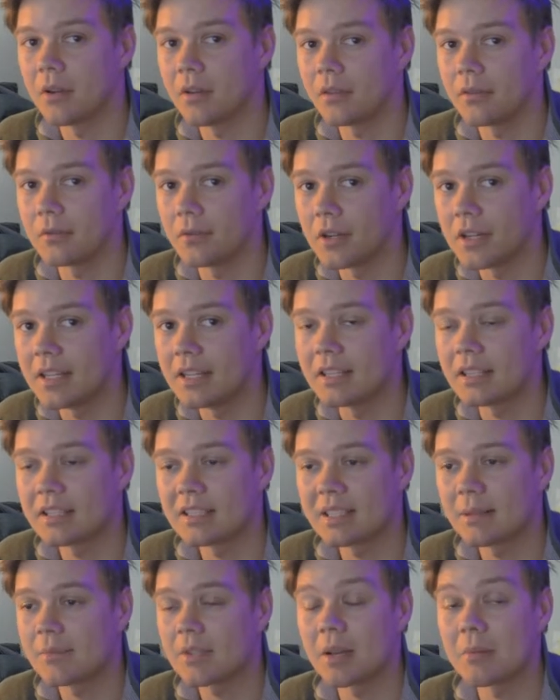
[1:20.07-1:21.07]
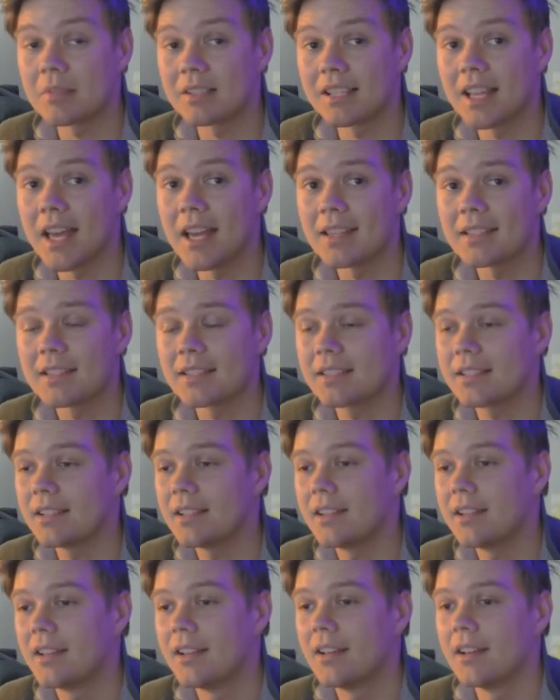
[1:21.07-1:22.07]
worth of reading, sometimes less.
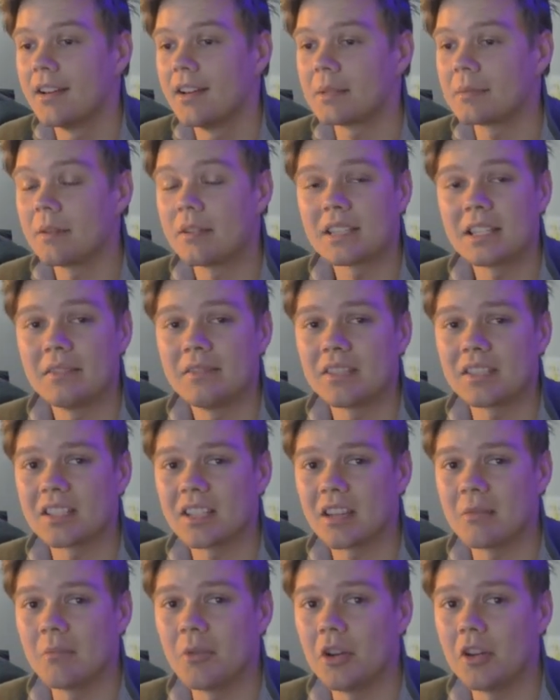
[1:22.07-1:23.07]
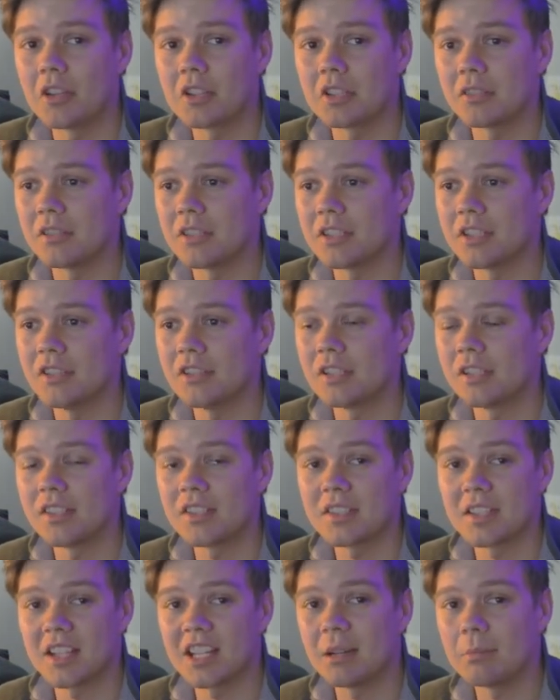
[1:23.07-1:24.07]
Especially if it's a commercial, it's usually
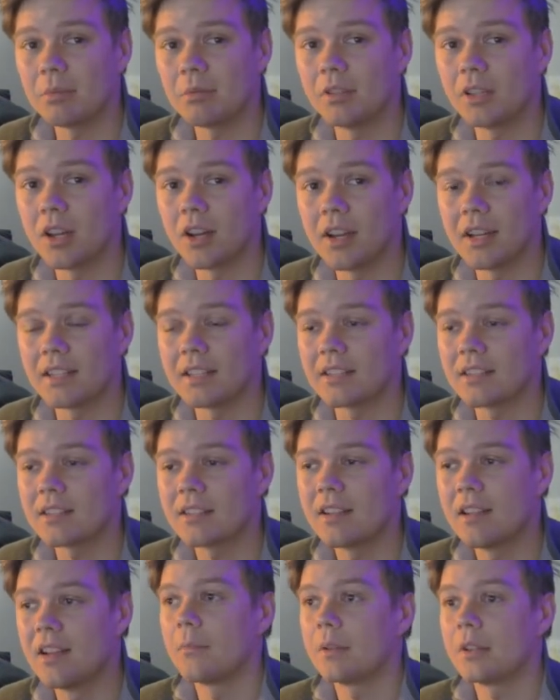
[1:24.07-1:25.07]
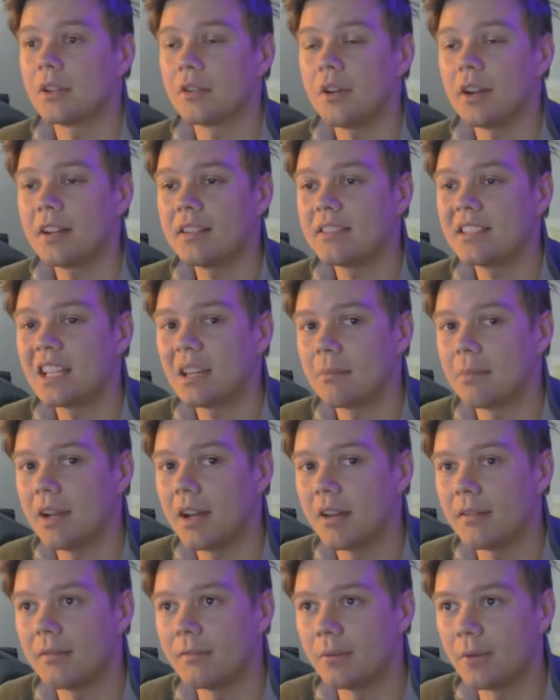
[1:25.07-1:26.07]
just a couple lines. But the greatest thing
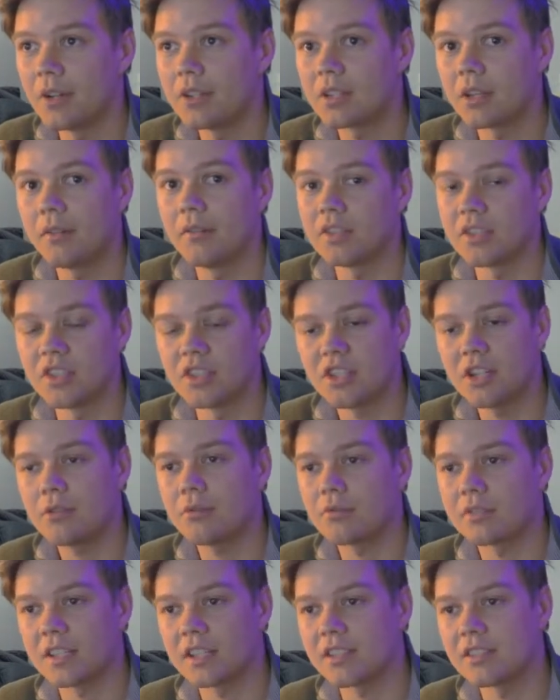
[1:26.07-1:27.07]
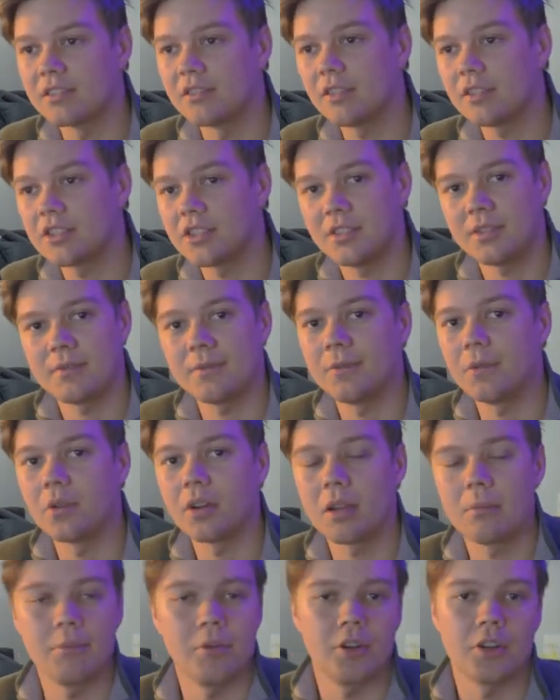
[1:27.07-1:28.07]
about voiceovers in general is that it's not just for
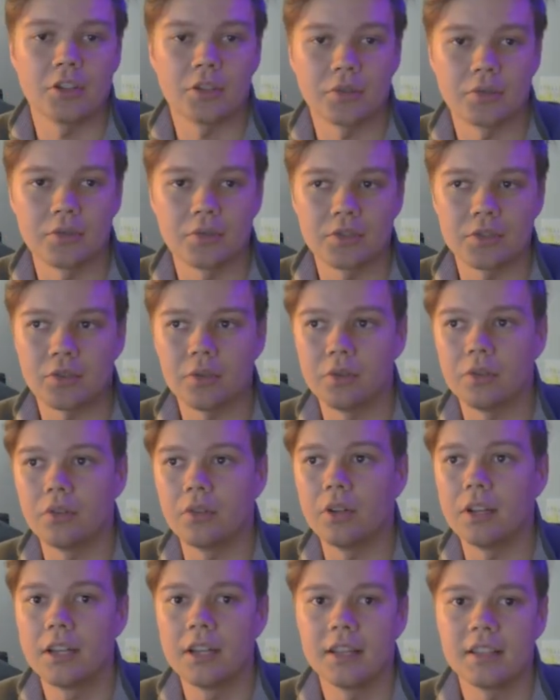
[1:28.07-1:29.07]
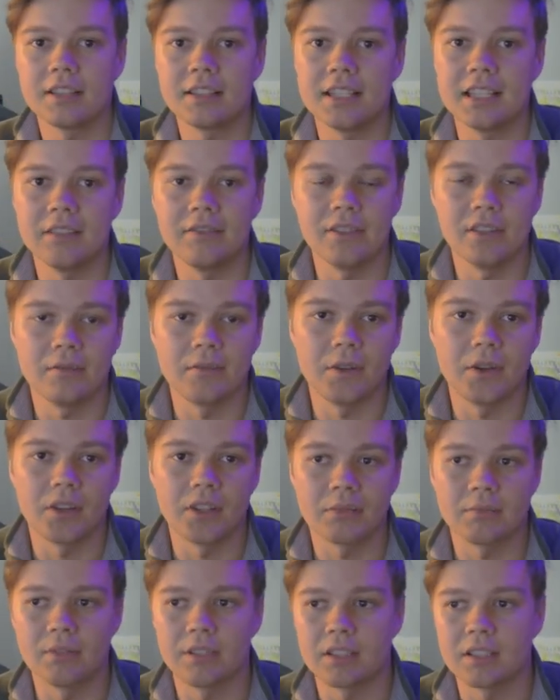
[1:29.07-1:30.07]
commercials or TV
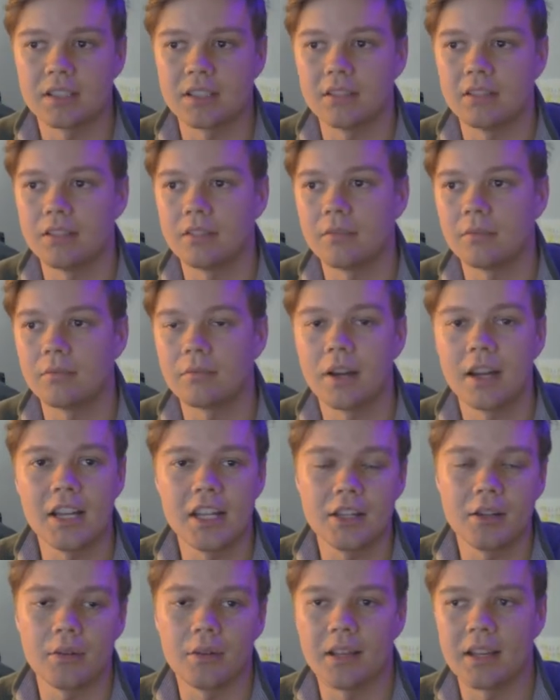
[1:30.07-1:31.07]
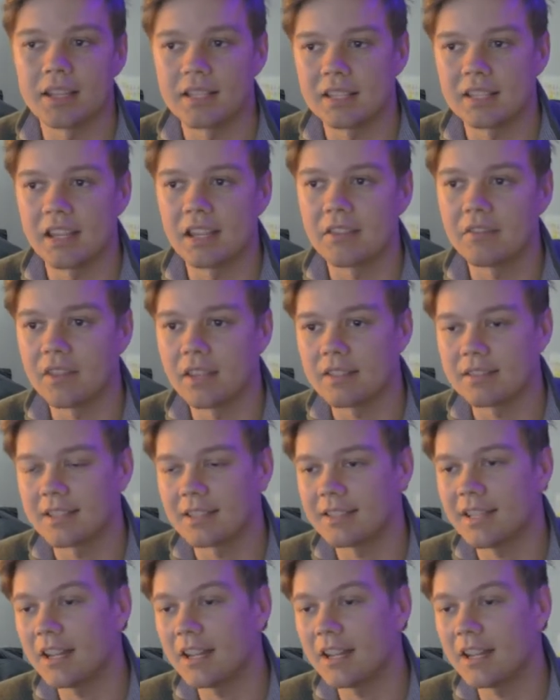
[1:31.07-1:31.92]
advertisements and radio announcing and things like